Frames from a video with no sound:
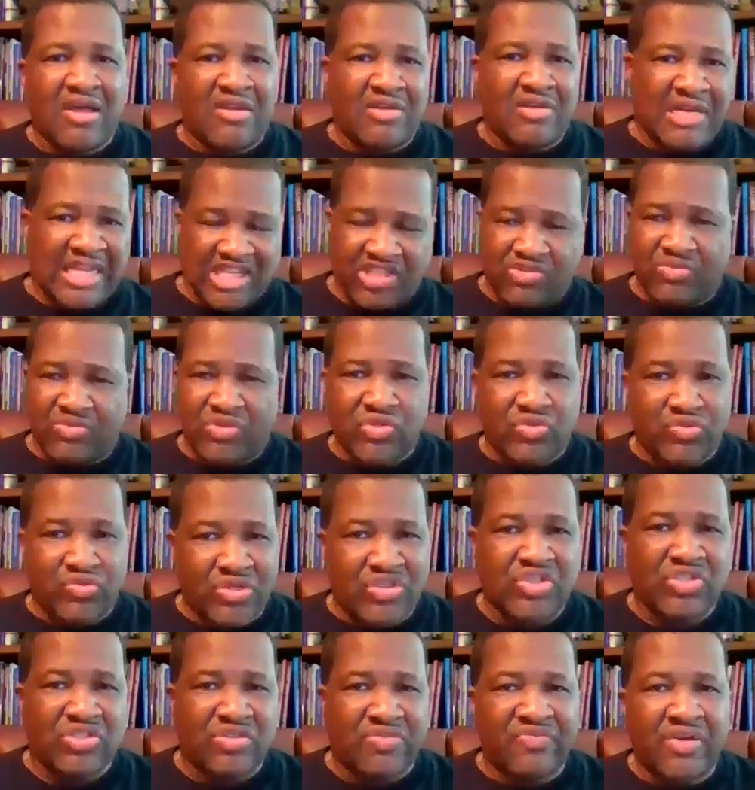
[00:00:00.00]
Less
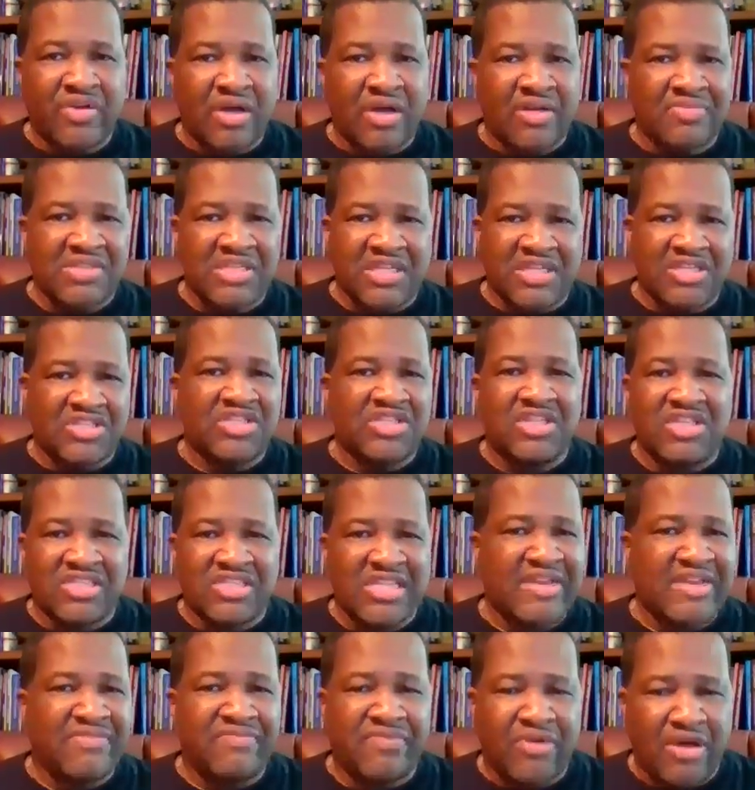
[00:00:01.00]
restrictions involved. CDC is
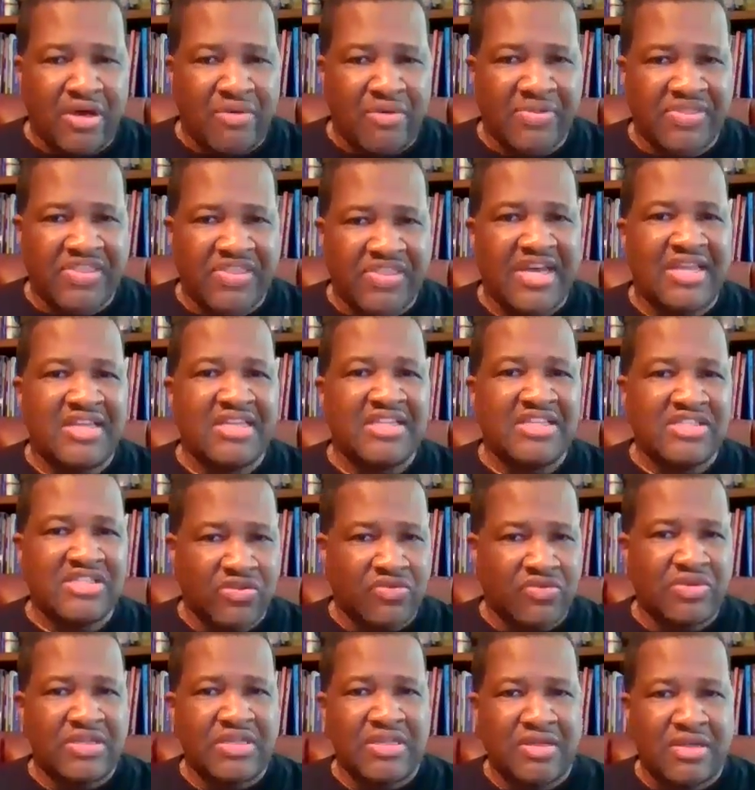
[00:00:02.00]
not involved with that. And
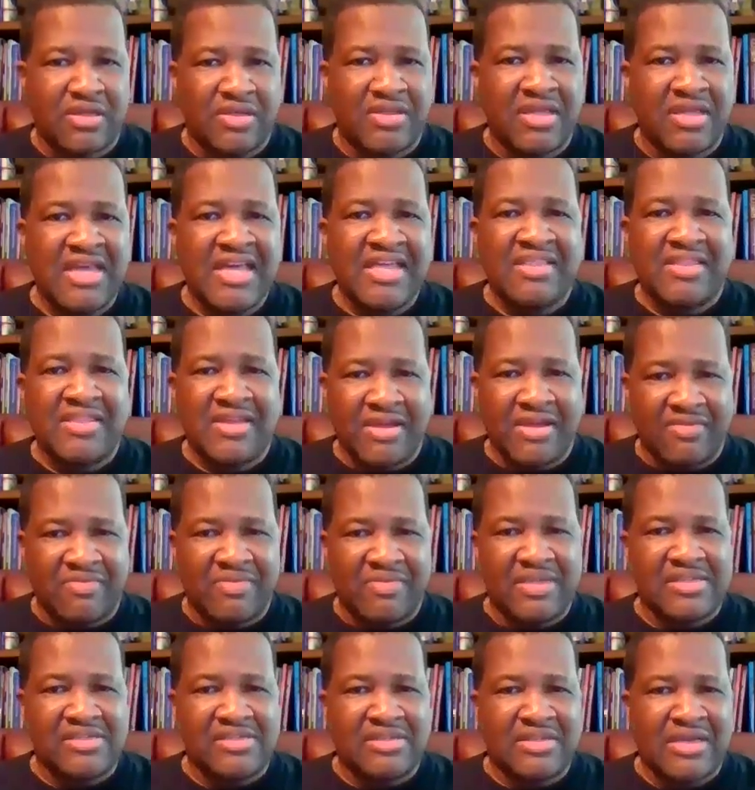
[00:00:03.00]
so
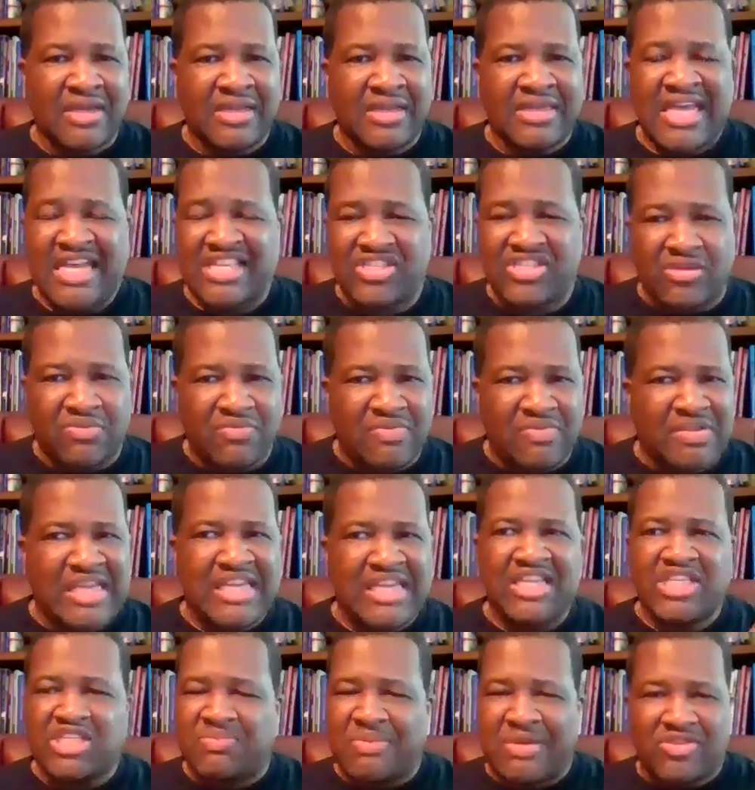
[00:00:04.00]
that's an
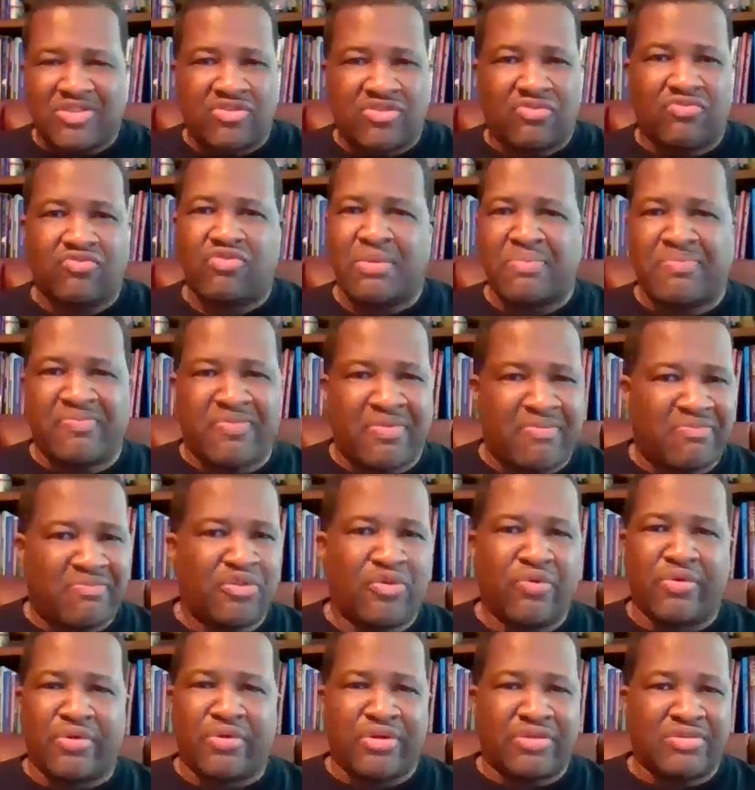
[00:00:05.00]
inexpensive trip from
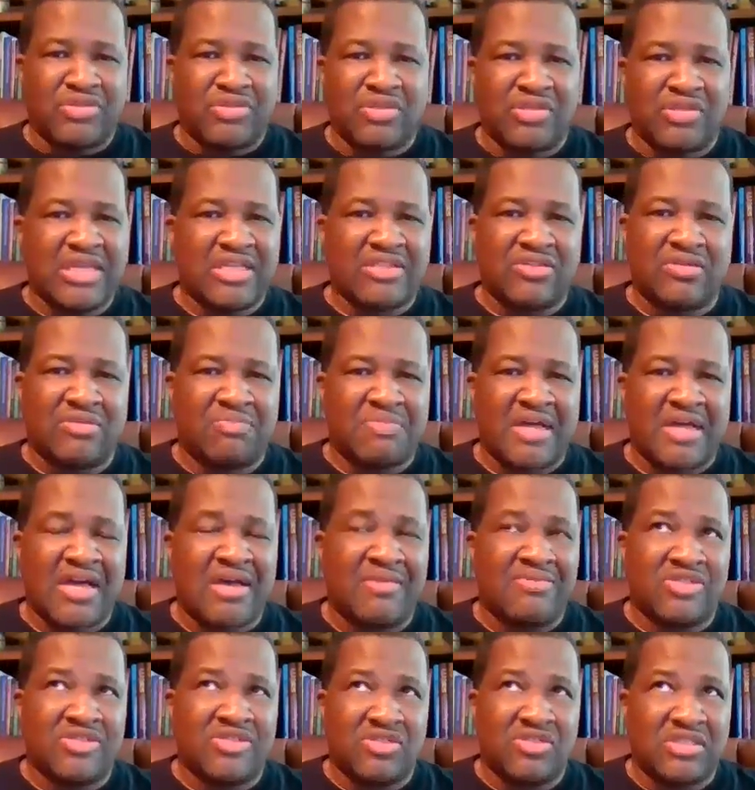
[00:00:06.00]
Florida to get to
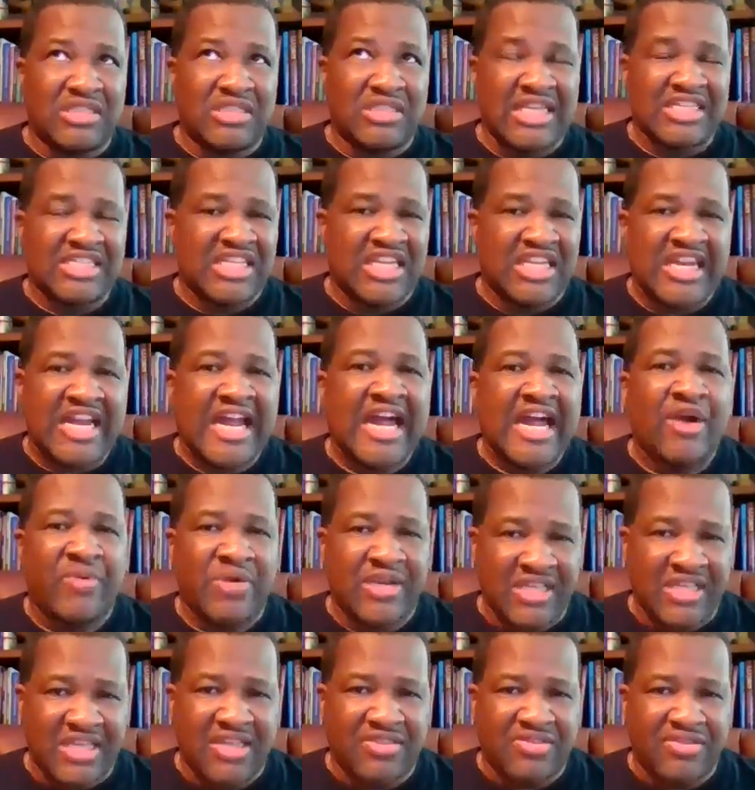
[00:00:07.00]
Bahamas. This is less than an
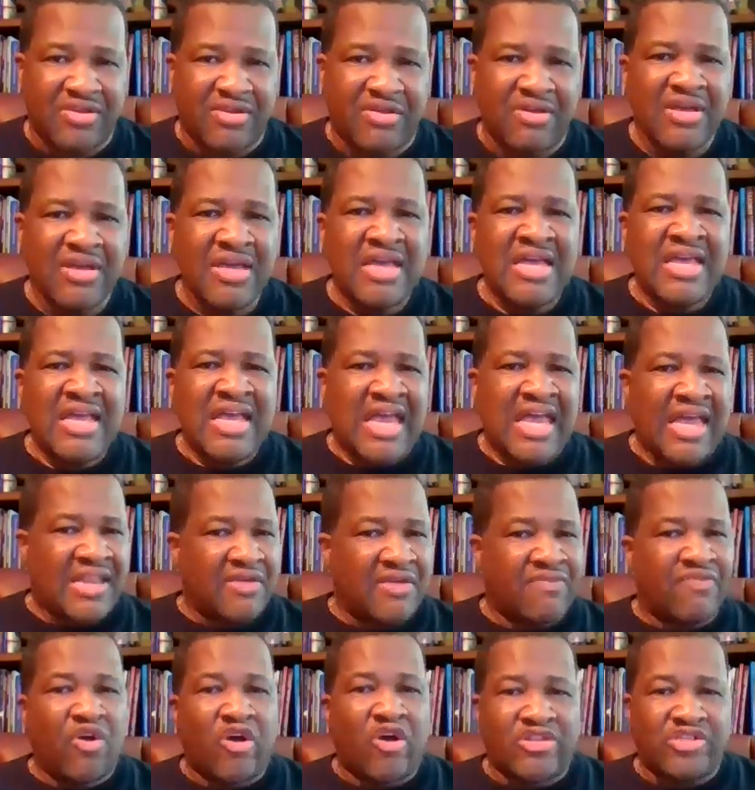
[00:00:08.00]
hour to get there. And
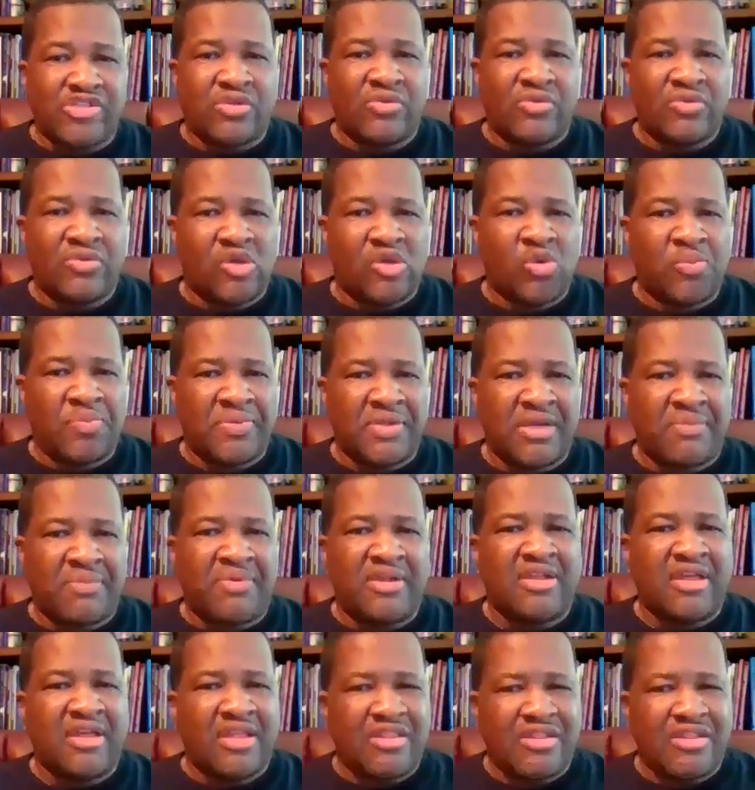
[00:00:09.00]
they've also opened
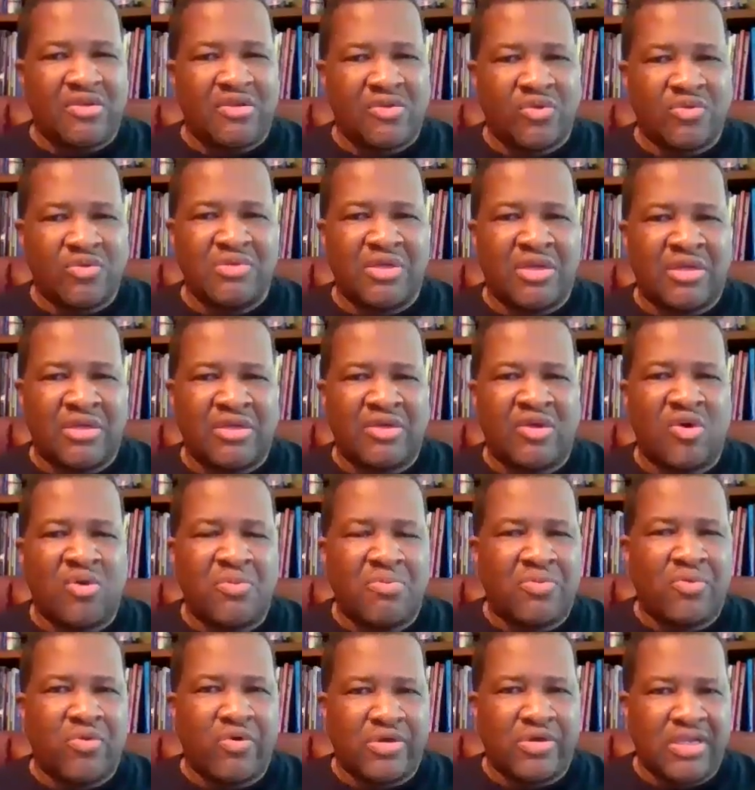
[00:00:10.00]
up another
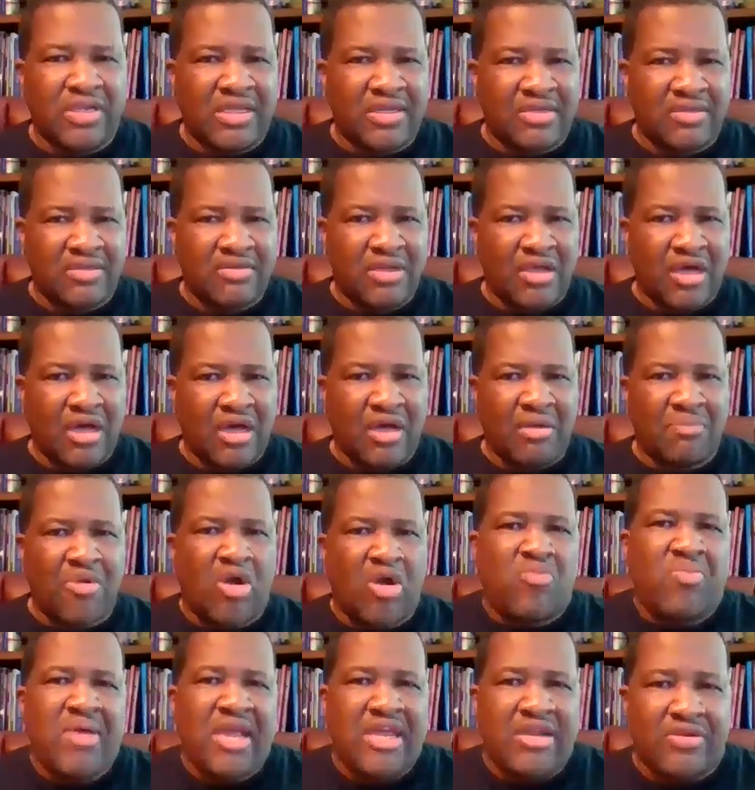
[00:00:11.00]
home port in
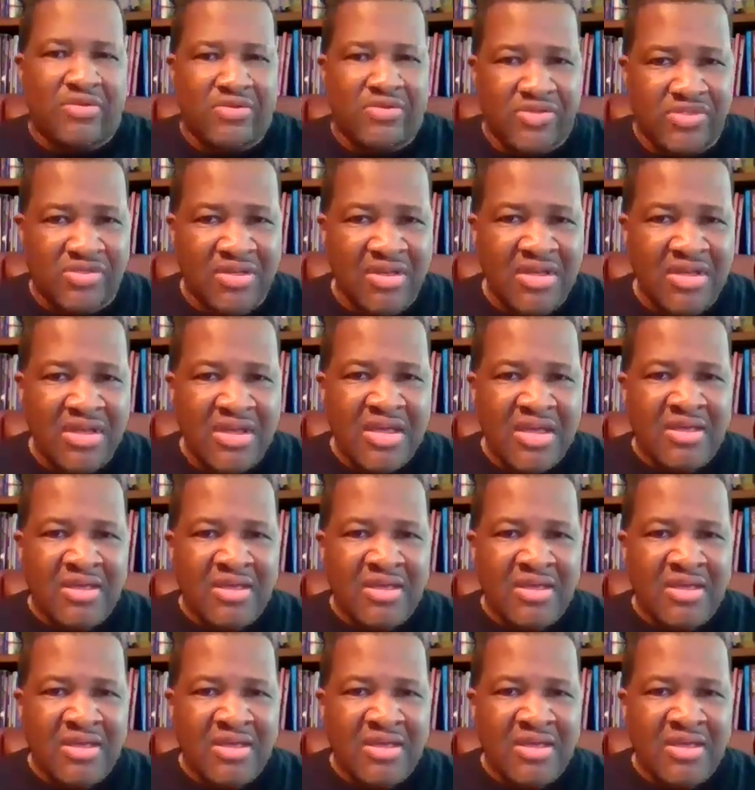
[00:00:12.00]
Barbados.